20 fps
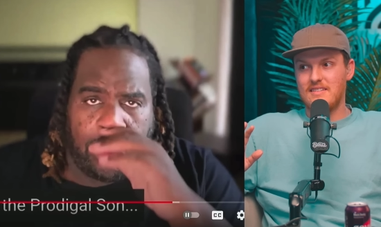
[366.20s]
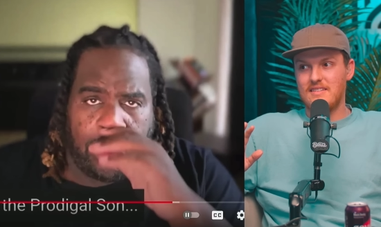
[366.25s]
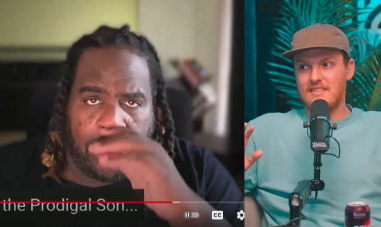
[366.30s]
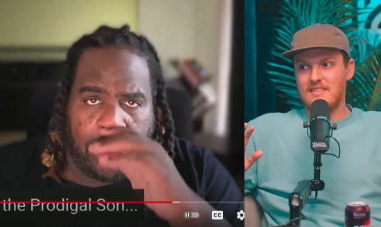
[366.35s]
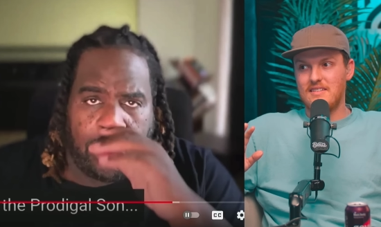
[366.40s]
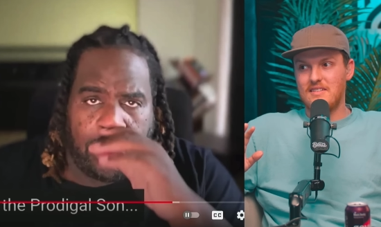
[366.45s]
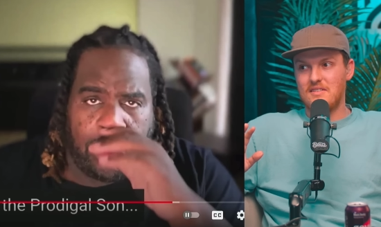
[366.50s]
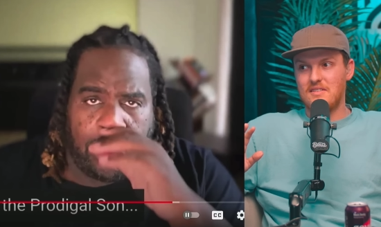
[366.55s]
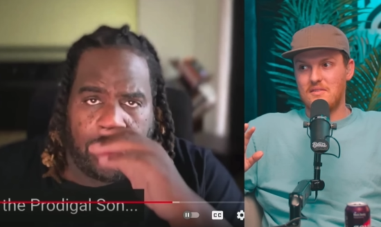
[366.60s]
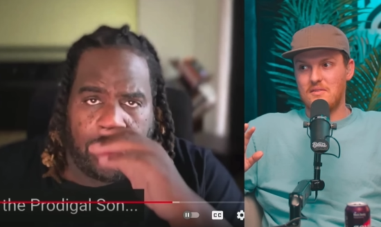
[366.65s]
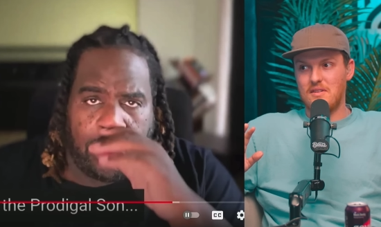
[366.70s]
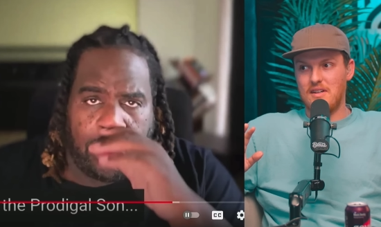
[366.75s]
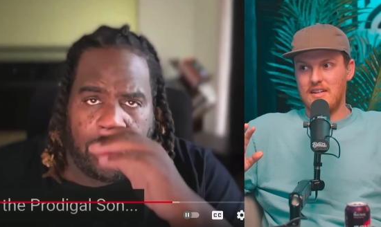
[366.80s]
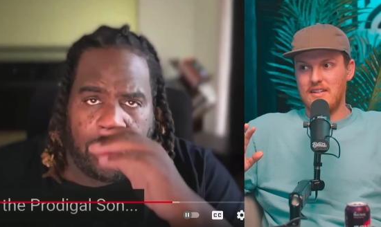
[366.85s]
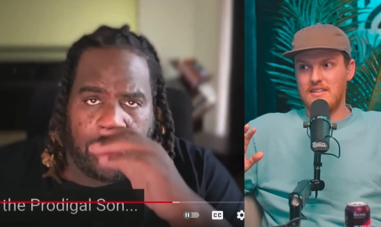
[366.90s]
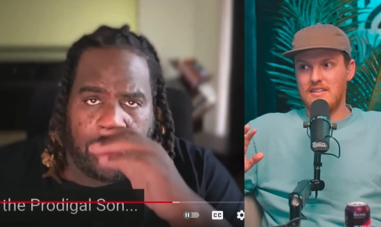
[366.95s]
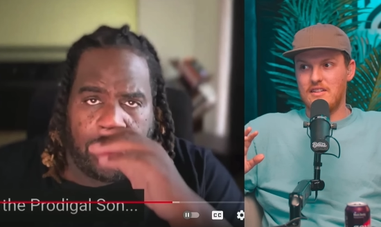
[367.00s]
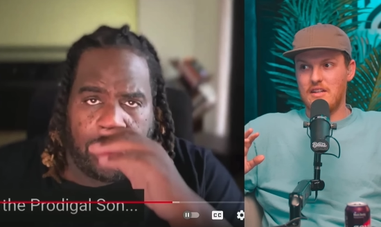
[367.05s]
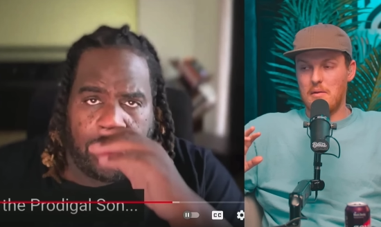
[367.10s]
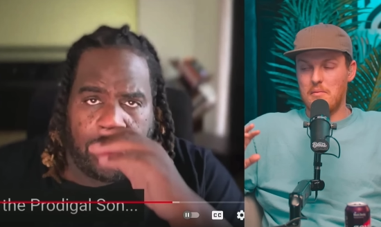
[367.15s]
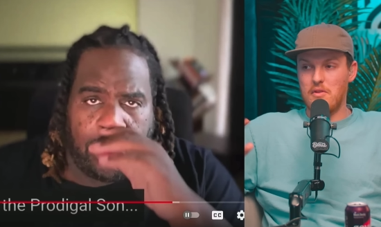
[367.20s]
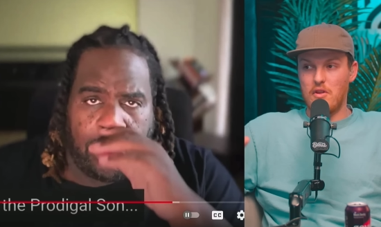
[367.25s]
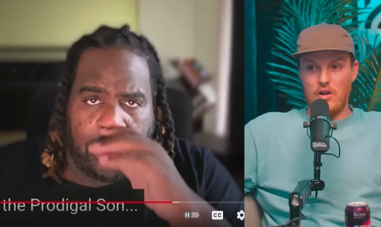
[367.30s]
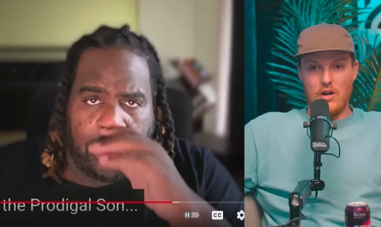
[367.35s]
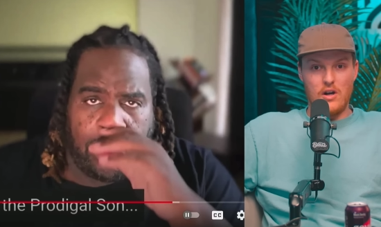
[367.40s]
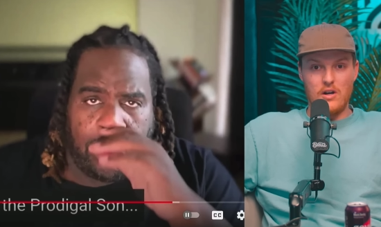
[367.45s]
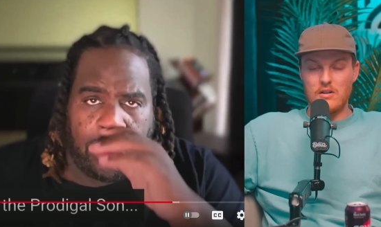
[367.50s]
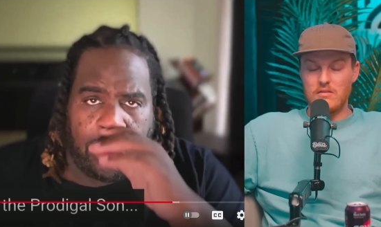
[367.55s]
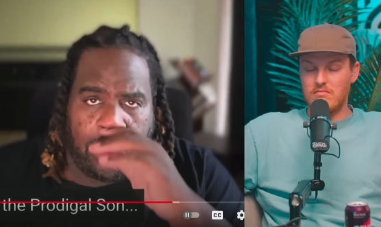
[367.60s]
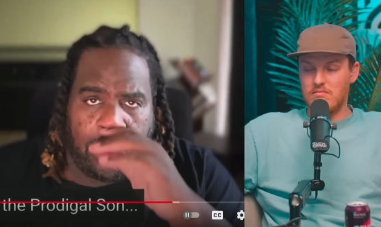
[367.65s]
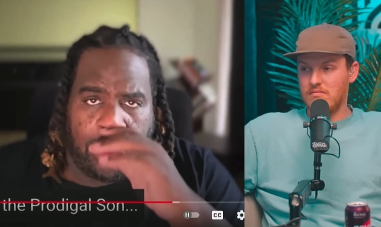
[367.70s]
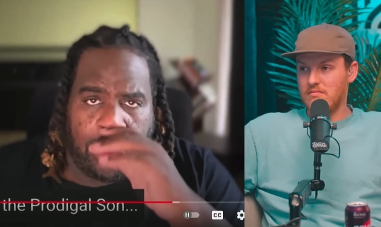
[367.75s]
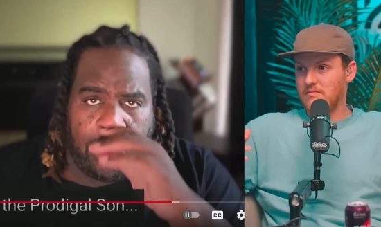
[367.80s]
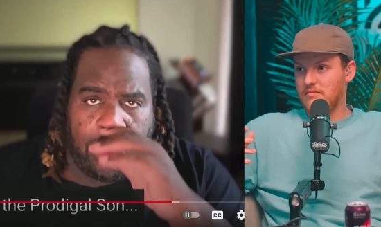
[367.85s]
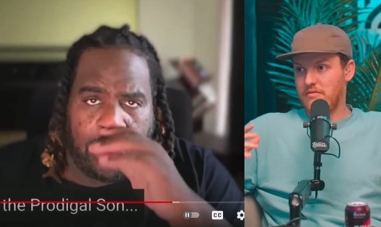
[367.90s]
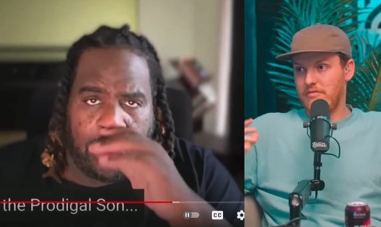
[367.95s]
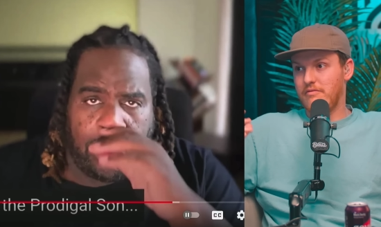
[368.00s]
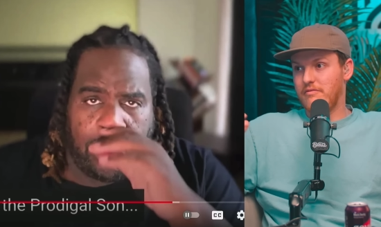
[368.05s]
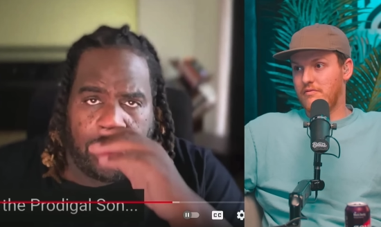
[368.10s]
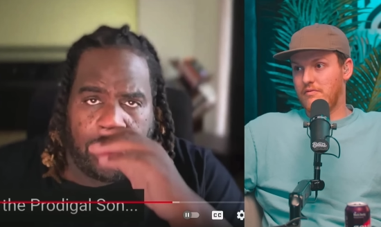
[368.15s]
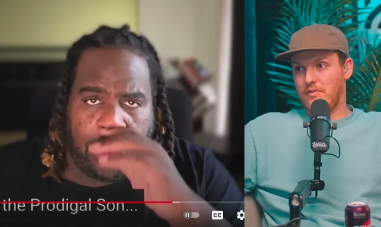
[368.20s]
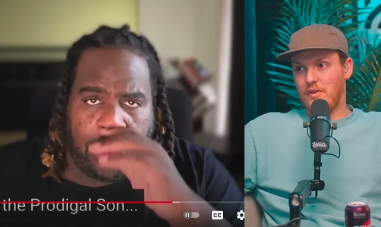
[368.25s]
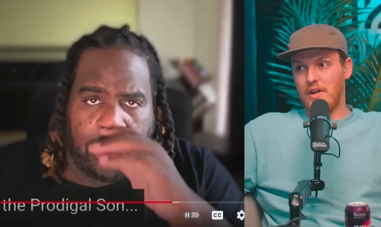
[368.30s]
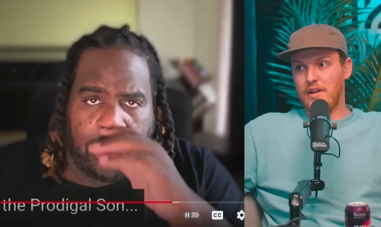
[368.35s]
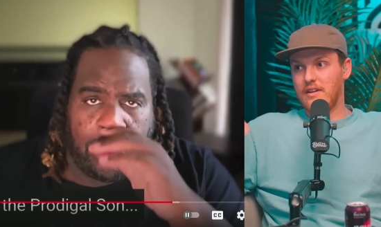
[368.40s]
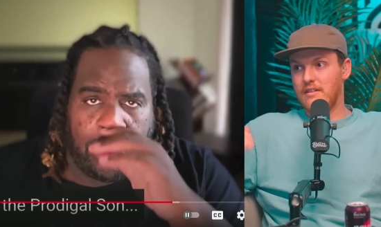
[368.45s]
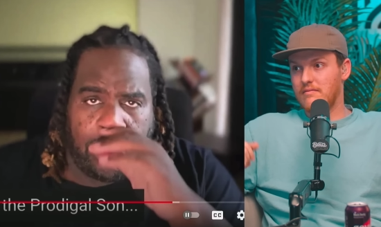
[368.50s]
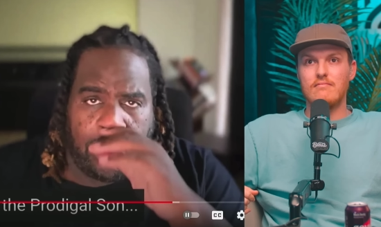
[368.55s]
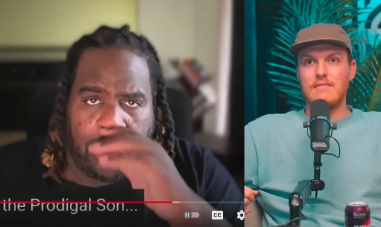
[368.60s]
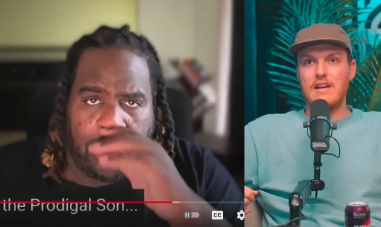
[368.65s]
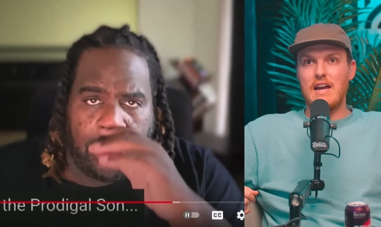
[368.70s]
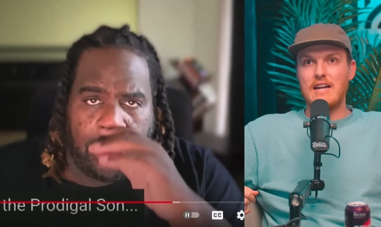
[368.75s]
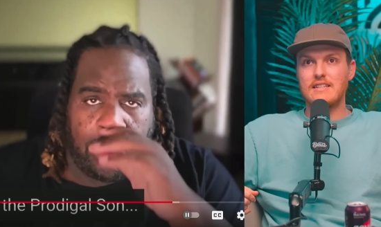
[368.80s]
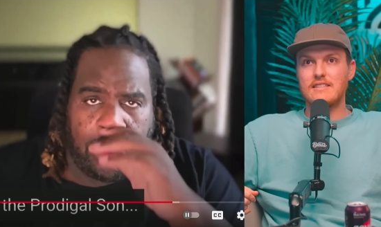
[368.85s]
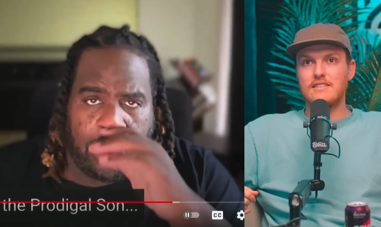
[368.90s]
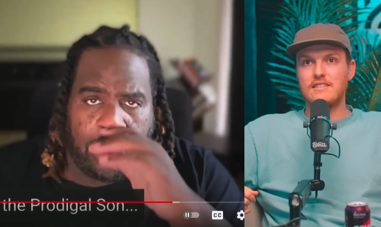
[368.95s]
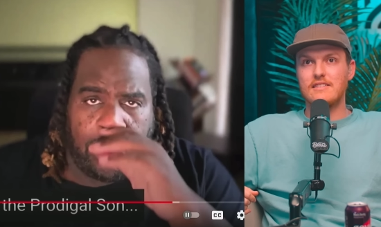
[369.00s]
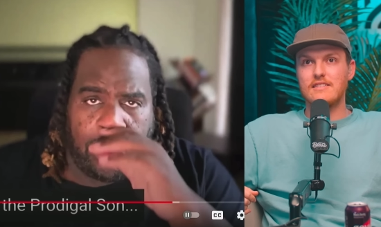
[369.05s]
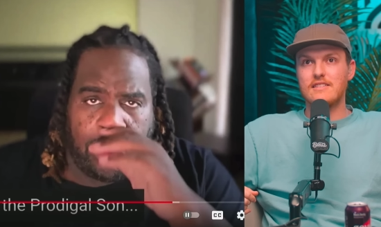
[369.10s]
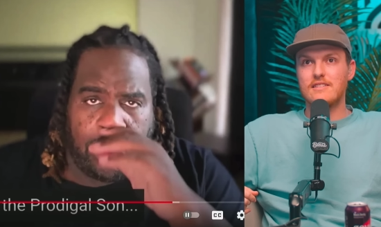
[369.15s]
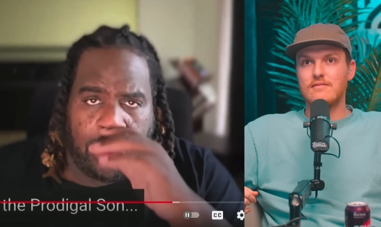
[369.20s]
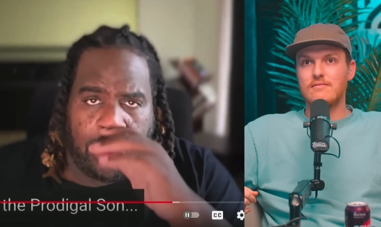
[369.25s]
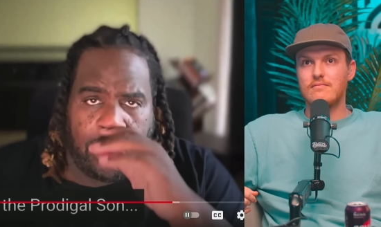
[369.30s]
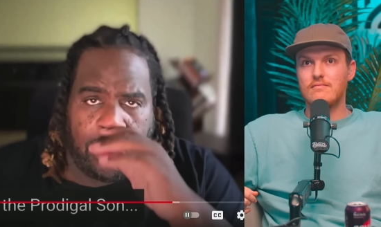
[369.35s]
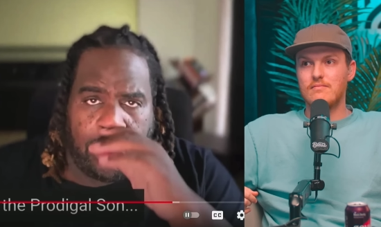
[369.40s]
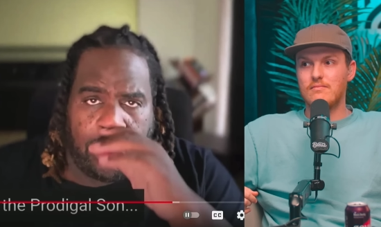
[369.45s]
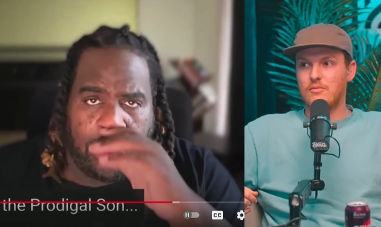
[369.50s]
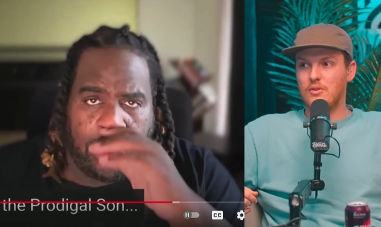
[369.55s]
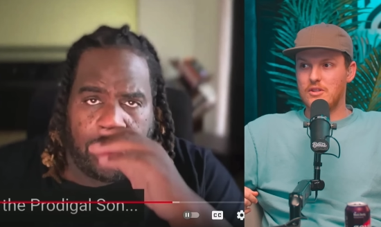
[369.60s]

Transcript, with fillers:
Speaker 1: Mm-hmm. right? Yep. I mean, there are freak accidents. Yep.